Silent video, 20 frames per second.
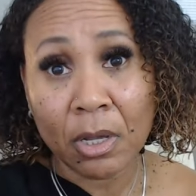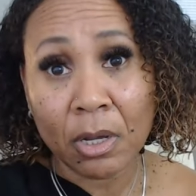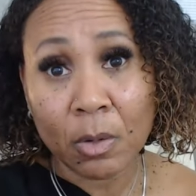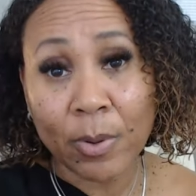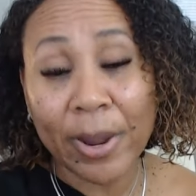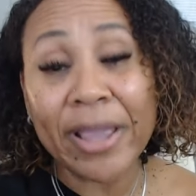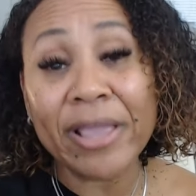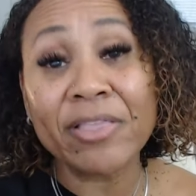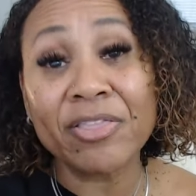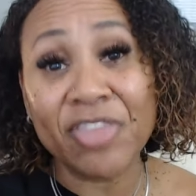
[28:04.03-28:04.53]

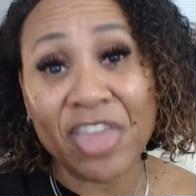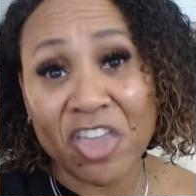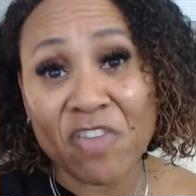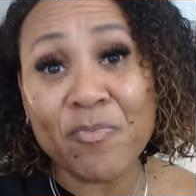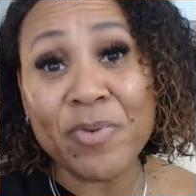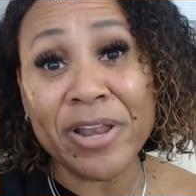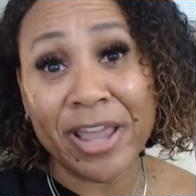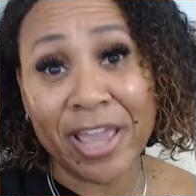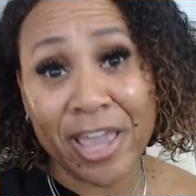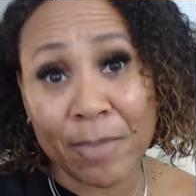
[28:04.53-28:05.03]
Right? They've
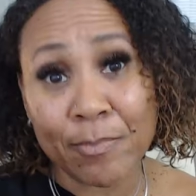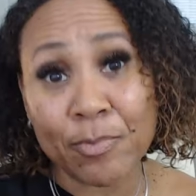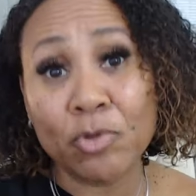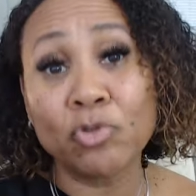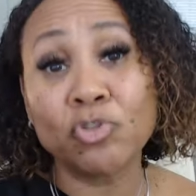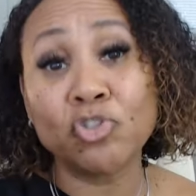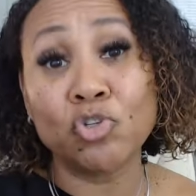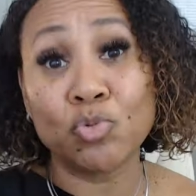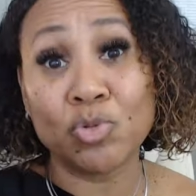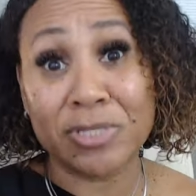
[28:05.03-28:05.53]
been
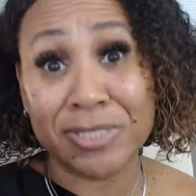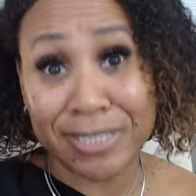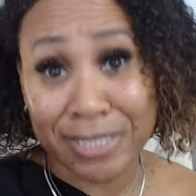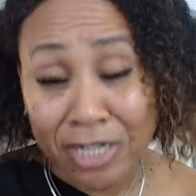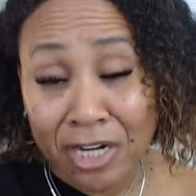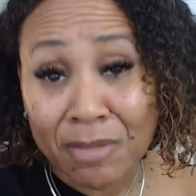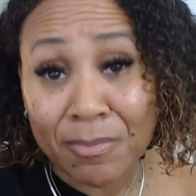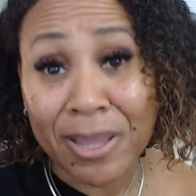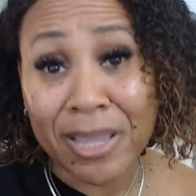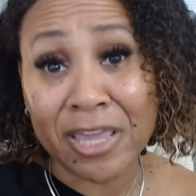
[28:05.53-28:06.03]
able to sit
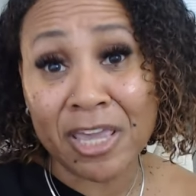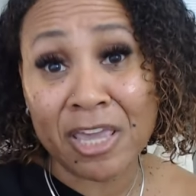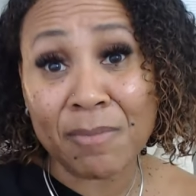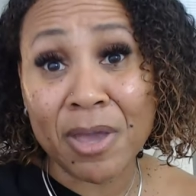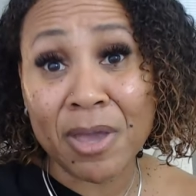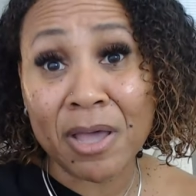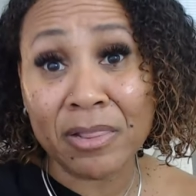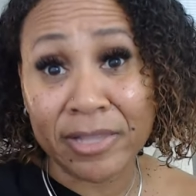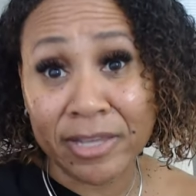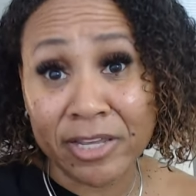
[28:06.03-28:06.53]
on my
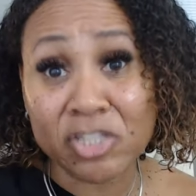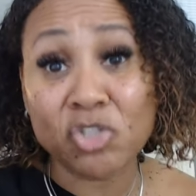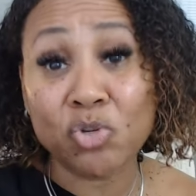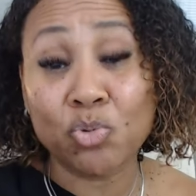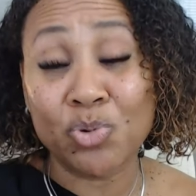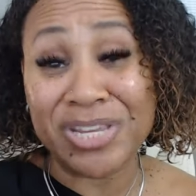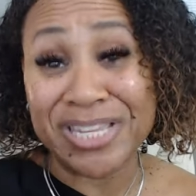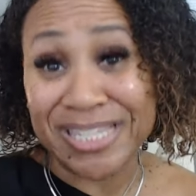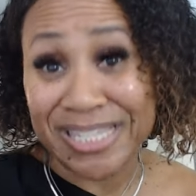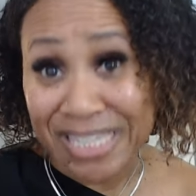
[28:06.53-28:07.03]
email list,
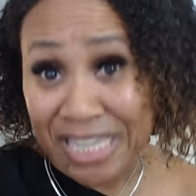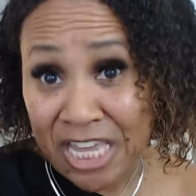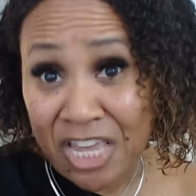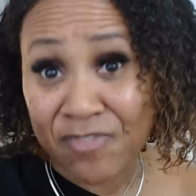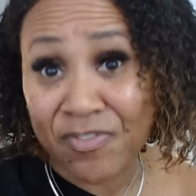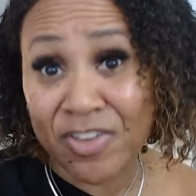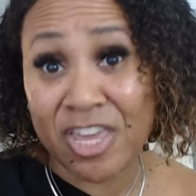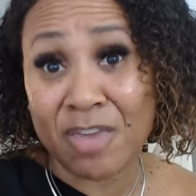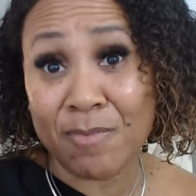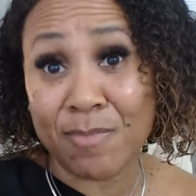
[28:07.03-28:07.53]

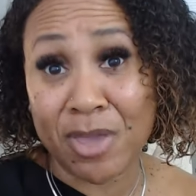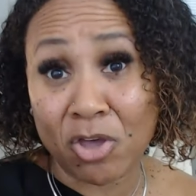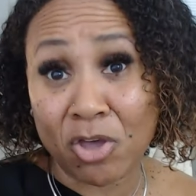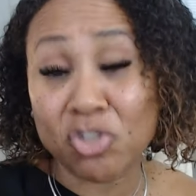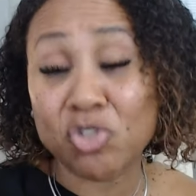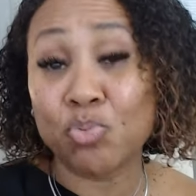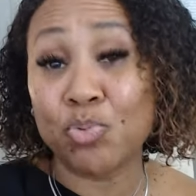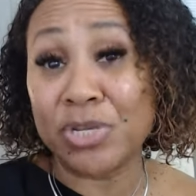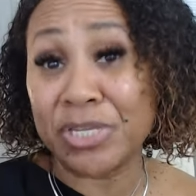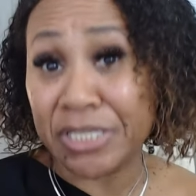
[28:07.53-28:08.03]
receive
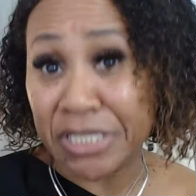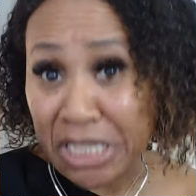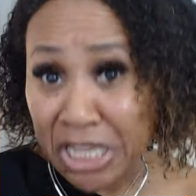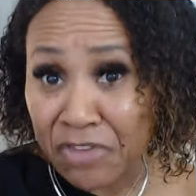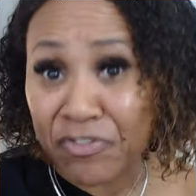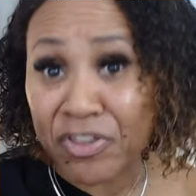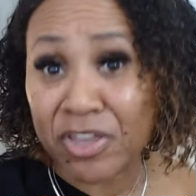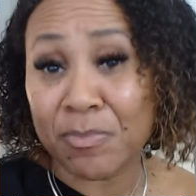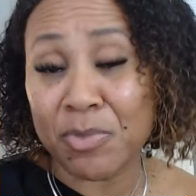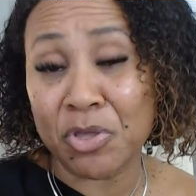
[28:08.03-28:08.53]
emails,
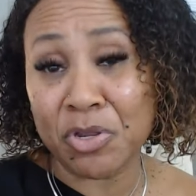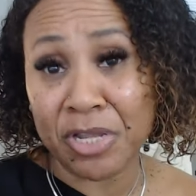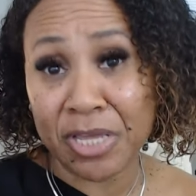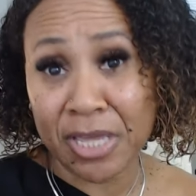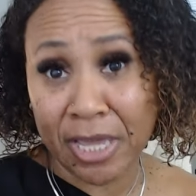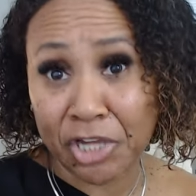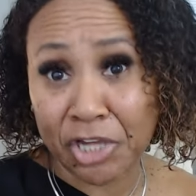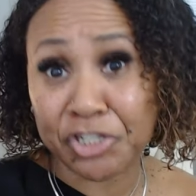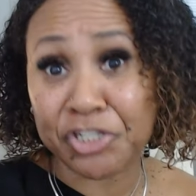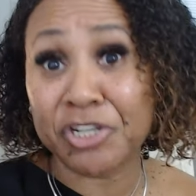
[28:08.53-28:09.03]
receive
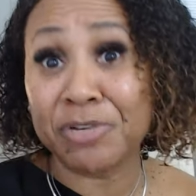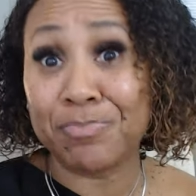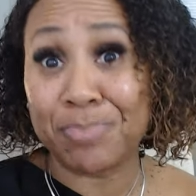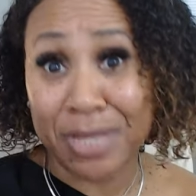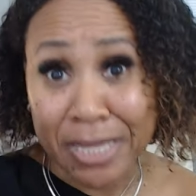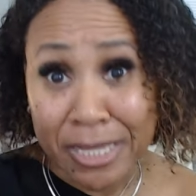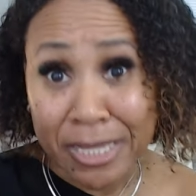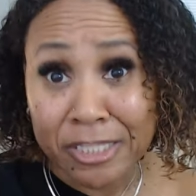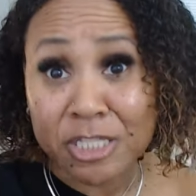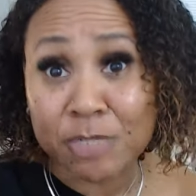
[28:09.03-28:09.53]
communication,
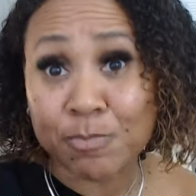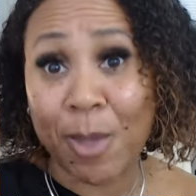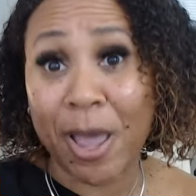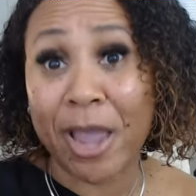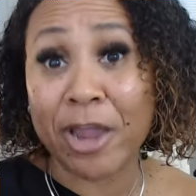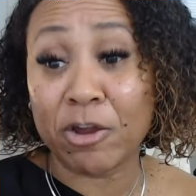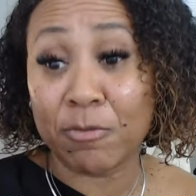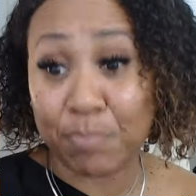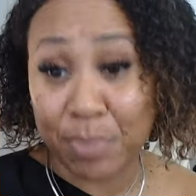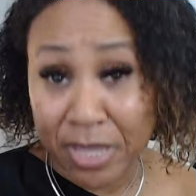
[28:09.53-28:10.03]
be
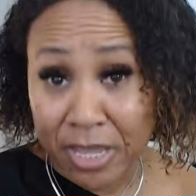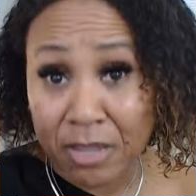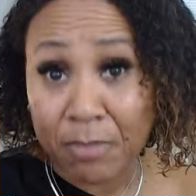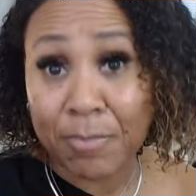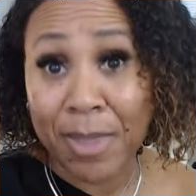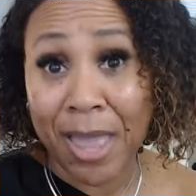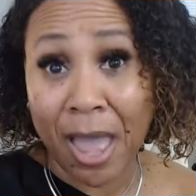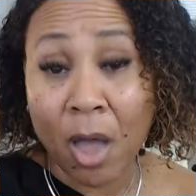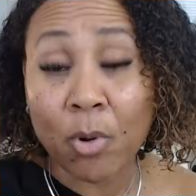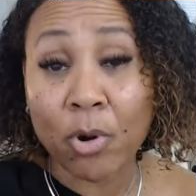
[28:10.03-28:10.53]
inspired, be
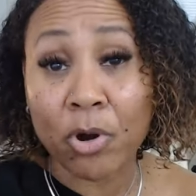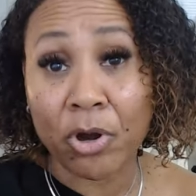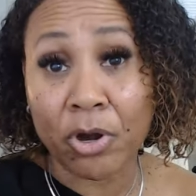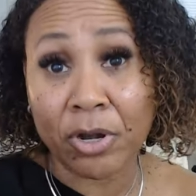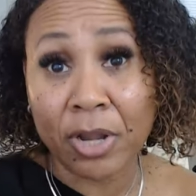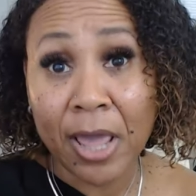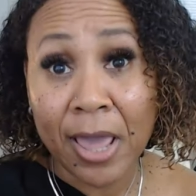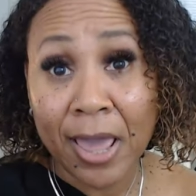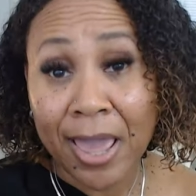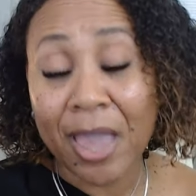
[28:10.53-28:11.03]

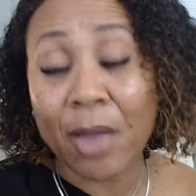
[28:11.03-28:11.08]
empowered.